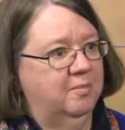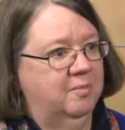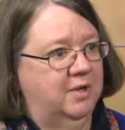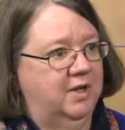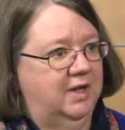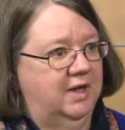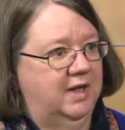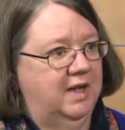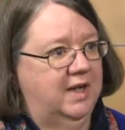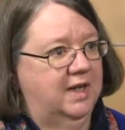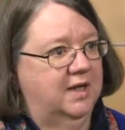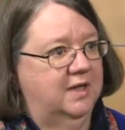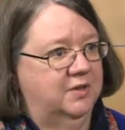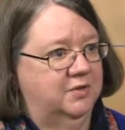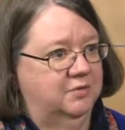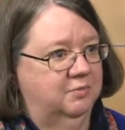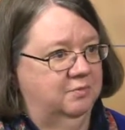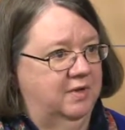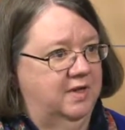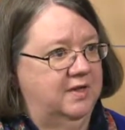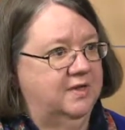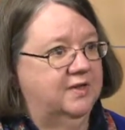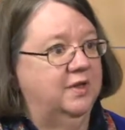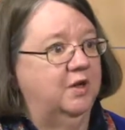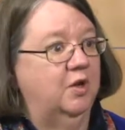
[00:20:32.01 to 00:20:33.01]
but again, it's
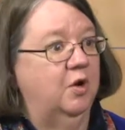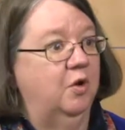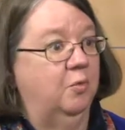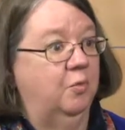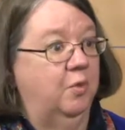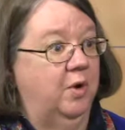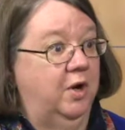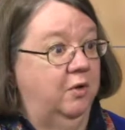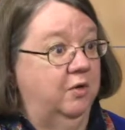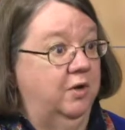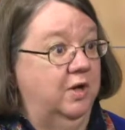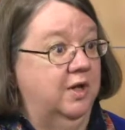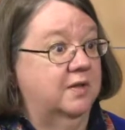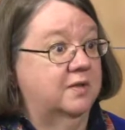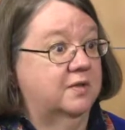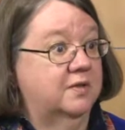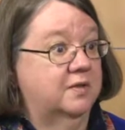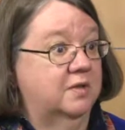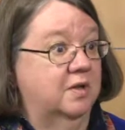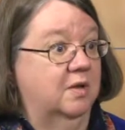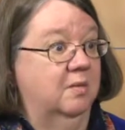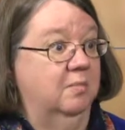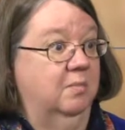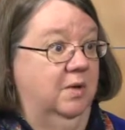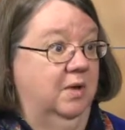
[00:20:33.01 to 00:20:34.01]
raising awareness
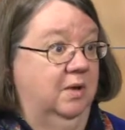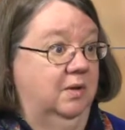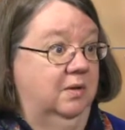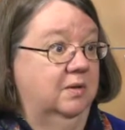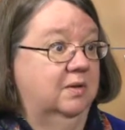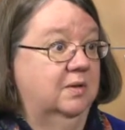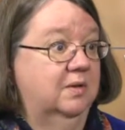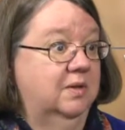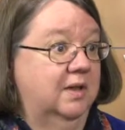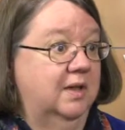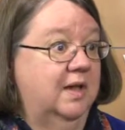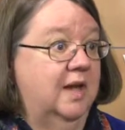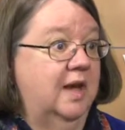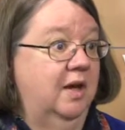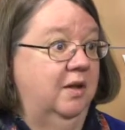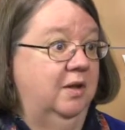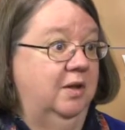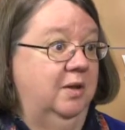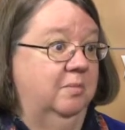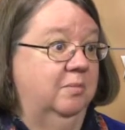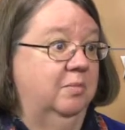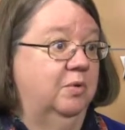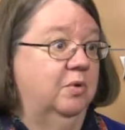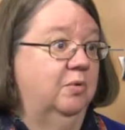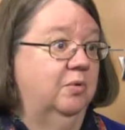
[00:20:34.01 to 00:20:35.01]
among the county
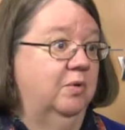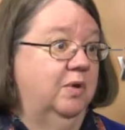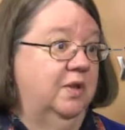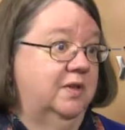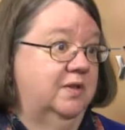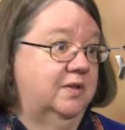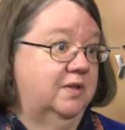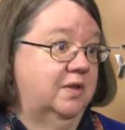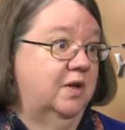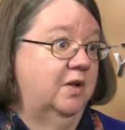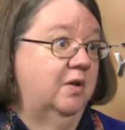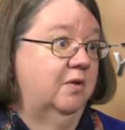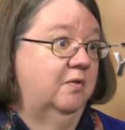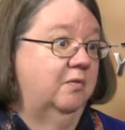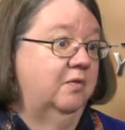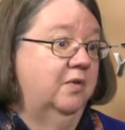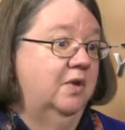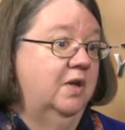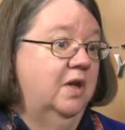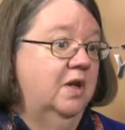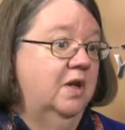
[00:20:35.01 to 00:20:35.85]
employees of